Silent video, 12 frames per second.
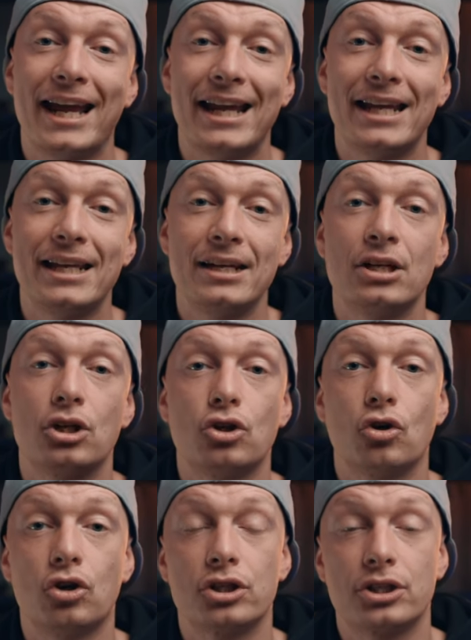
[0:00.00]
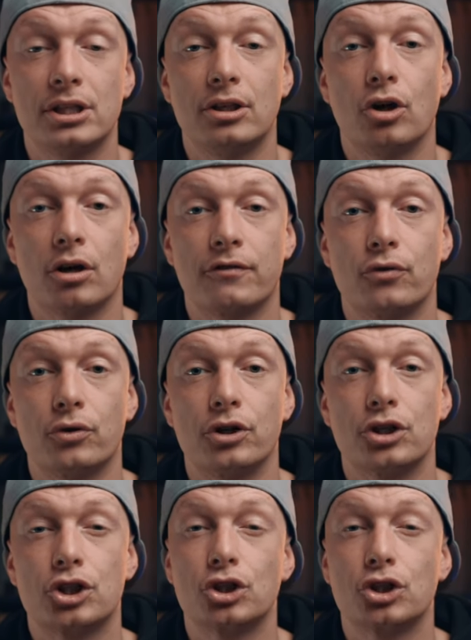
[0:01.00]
in your CLog footage.